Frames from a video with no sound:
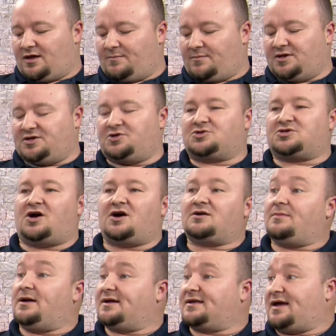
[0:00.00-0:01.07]
But you're talking
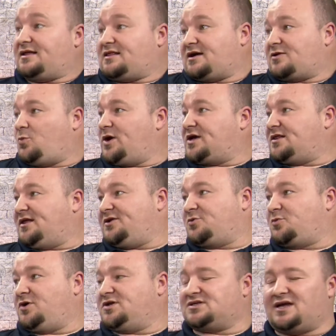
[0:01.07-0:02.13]
about a guy like Wicklander
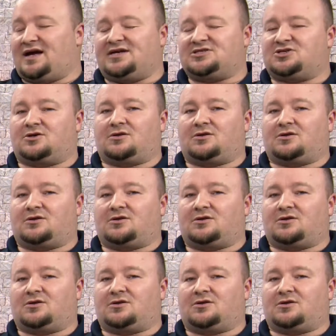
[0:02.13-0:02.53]
was last year.